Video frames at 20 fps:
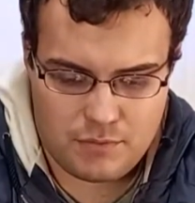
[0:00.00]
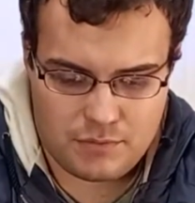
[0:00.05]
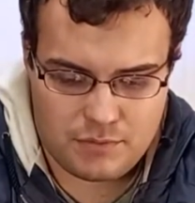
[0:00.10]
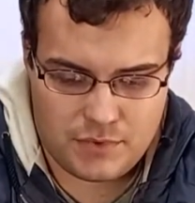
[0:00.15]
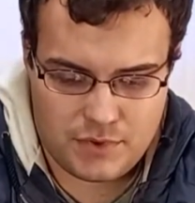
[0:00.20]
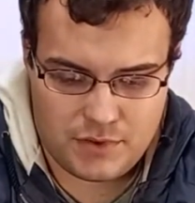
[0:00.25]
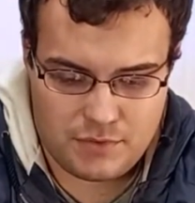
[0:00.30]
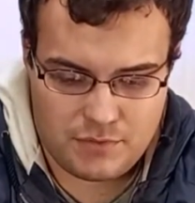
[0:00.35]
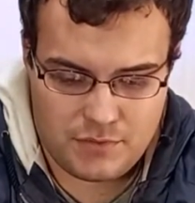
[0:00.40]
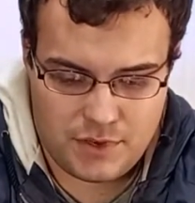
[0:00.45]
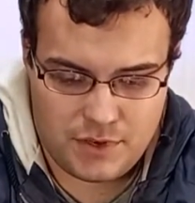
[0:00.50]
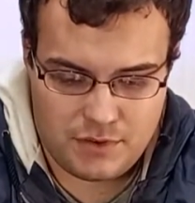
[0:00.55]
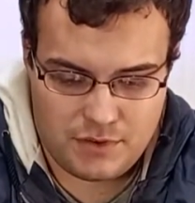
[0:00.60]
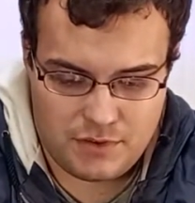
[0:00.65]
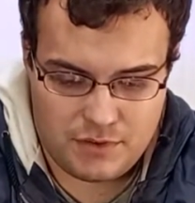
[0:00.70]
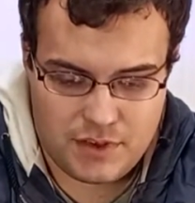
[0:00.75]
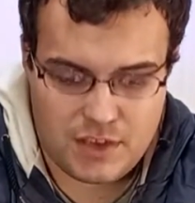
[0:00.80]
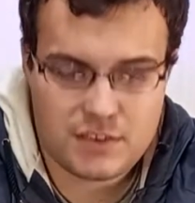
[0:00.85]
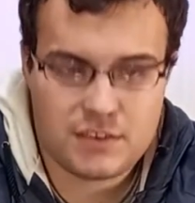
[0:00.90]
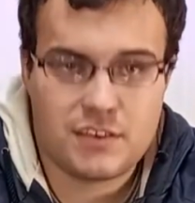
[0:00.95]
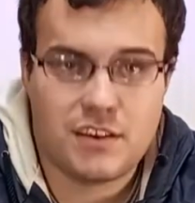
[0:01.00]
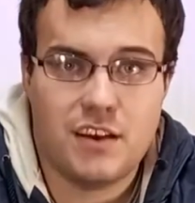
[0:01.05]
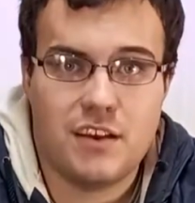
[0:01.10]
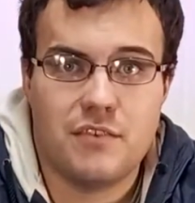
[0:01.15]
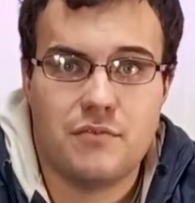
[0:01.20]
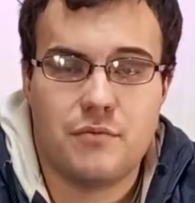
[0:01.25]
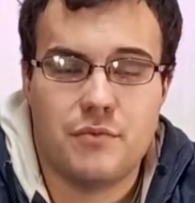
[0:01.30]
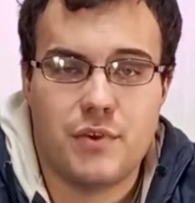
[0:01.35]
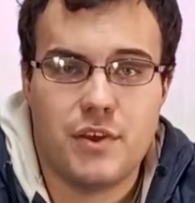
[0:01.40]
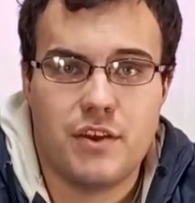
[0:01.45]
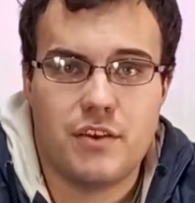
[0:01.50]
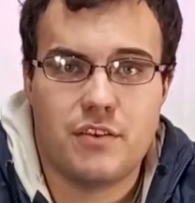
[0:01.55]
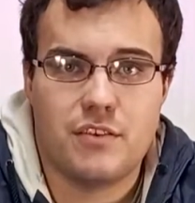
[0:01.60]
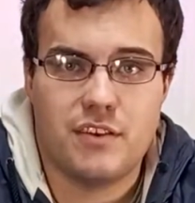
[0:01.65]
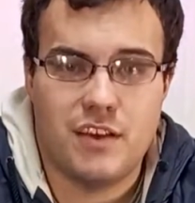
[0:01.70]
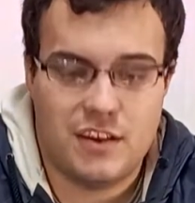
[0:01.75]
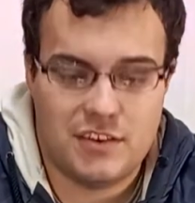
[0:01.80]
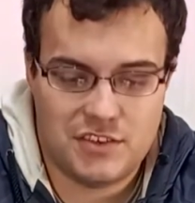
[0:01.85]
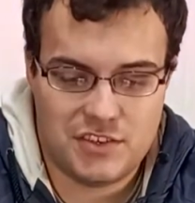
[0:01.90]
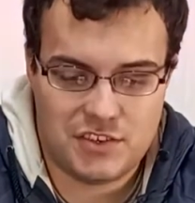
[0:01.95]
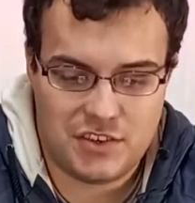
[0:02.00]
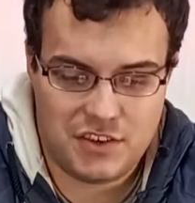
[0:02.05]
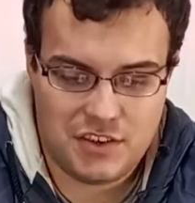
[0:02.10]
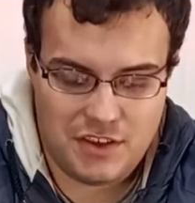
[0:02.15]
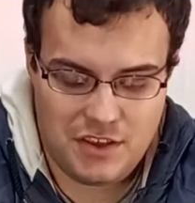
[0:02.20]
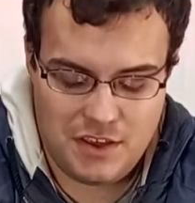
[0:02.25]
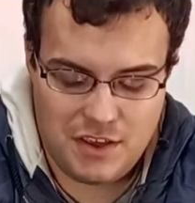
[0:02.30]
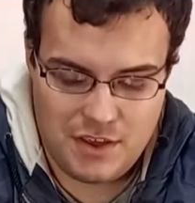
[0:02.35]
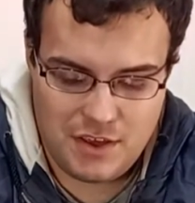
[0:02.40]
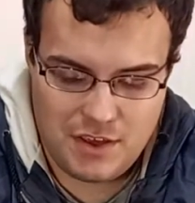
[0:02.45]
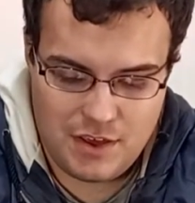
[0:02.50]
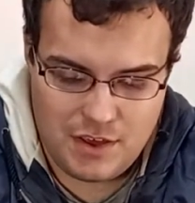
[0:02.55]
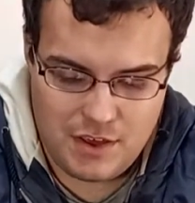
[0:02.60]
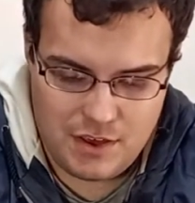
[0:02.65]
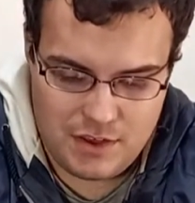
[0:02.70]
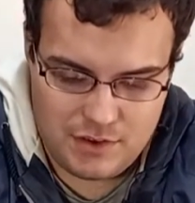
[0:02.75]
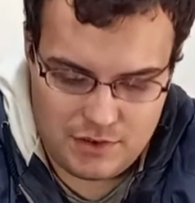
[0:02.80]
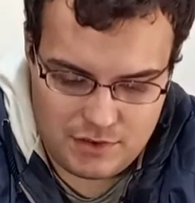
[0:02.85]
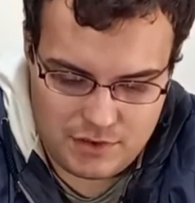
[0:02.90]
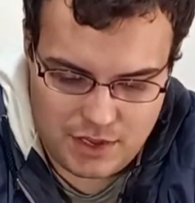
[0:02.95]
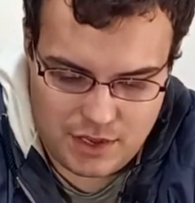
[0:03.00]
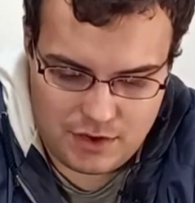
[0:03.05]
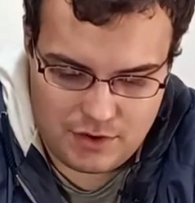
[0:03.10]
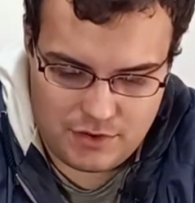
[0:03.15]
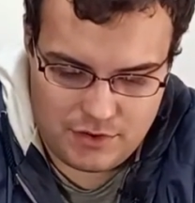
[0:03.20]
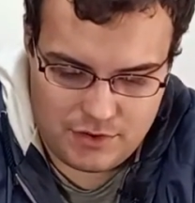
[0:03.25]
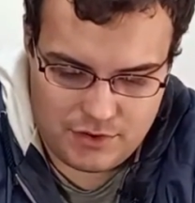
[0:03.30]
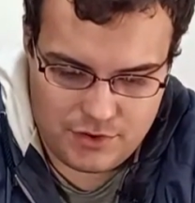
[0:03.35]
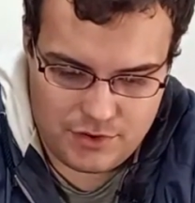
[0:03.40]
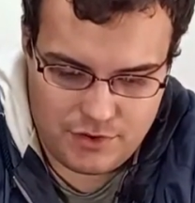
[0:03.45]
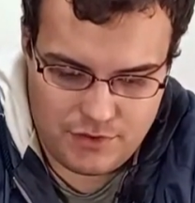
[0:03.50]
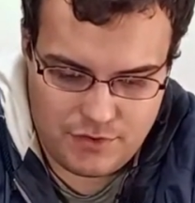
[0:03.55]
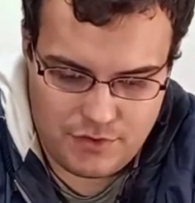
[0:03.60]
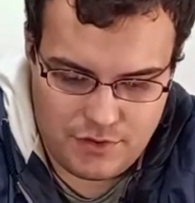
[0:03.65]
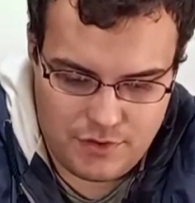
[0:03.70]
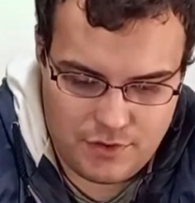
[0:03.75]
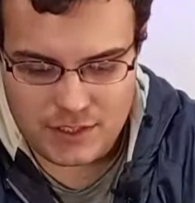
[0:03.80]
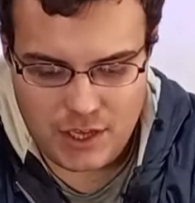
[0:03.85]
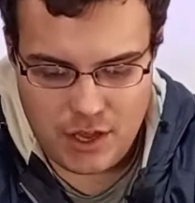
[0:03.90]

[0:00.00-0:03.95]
but I mean, that's kind of weird actually, to tell you the truth.